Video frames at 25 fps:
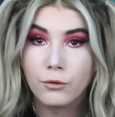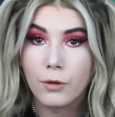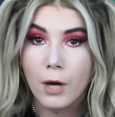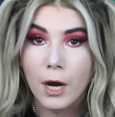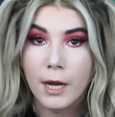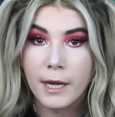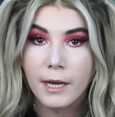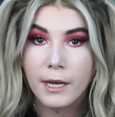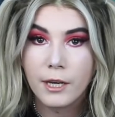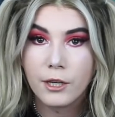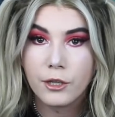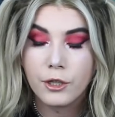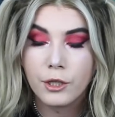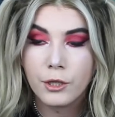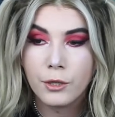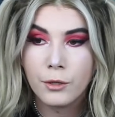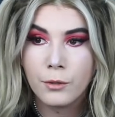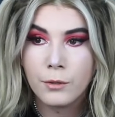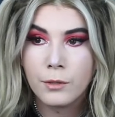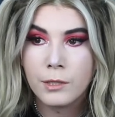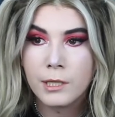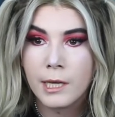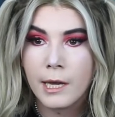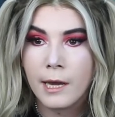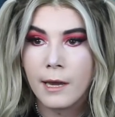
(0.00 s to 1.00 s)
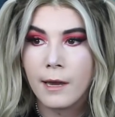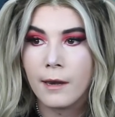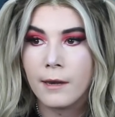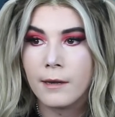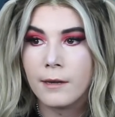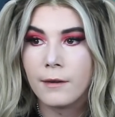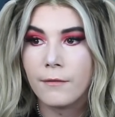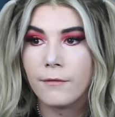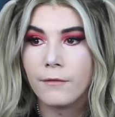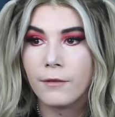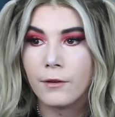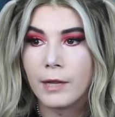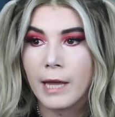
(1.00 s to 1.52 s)
drug issues,
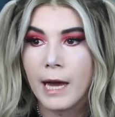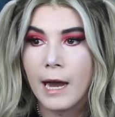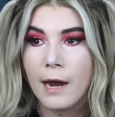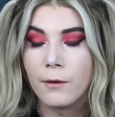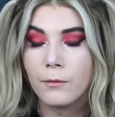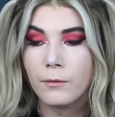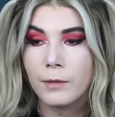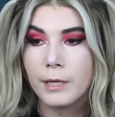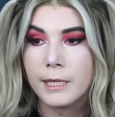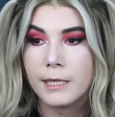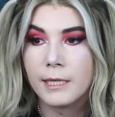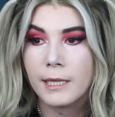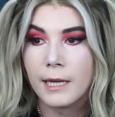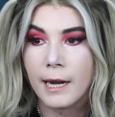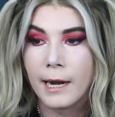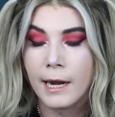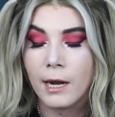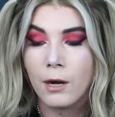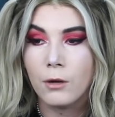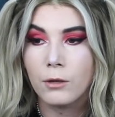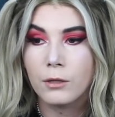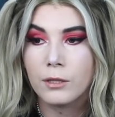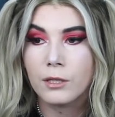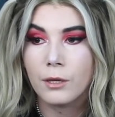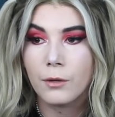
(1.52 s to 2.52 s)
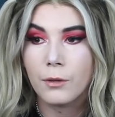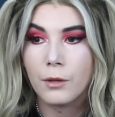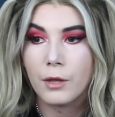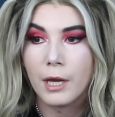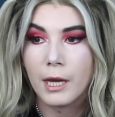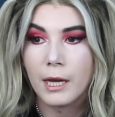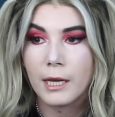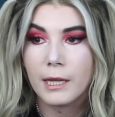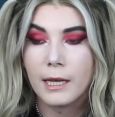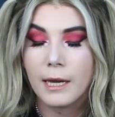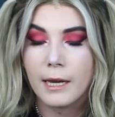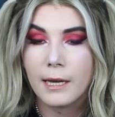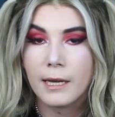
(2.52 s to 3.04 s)
and for that reason, I also
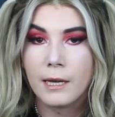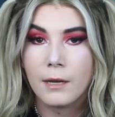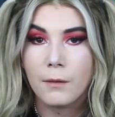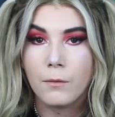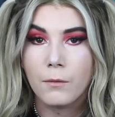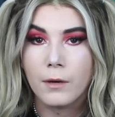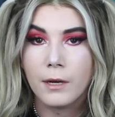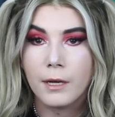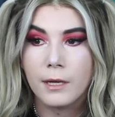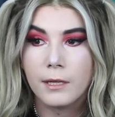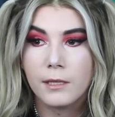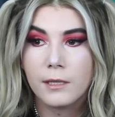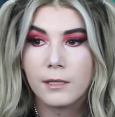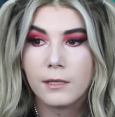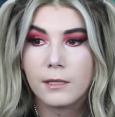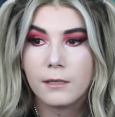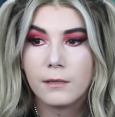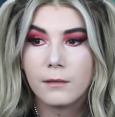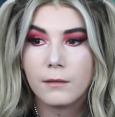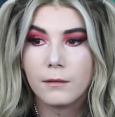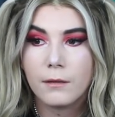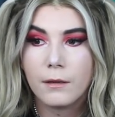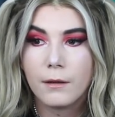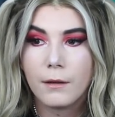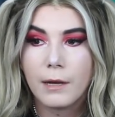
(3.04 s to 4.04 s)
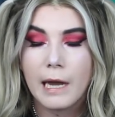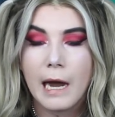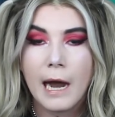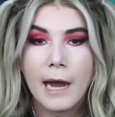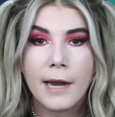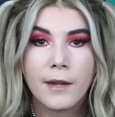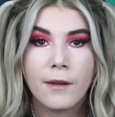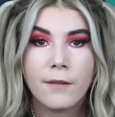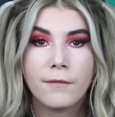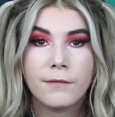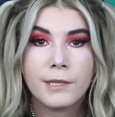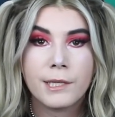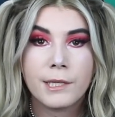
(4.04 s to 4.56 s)
think that he was
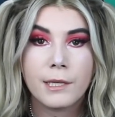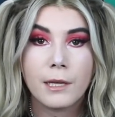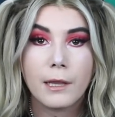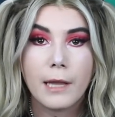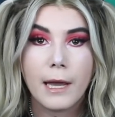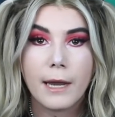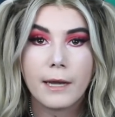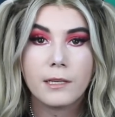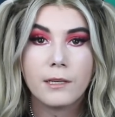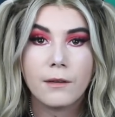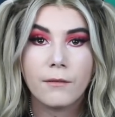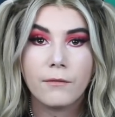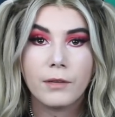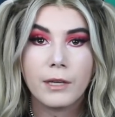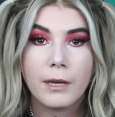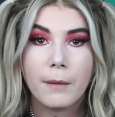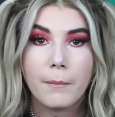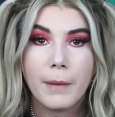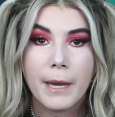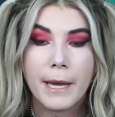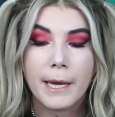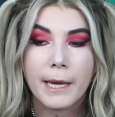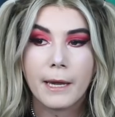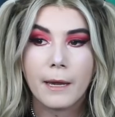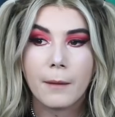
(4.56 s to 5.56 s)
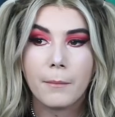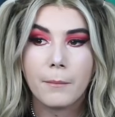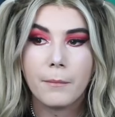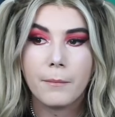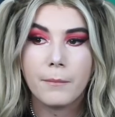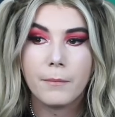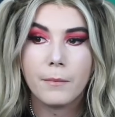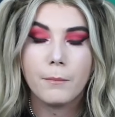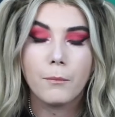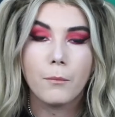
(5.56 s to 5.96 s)
kind of selectively picking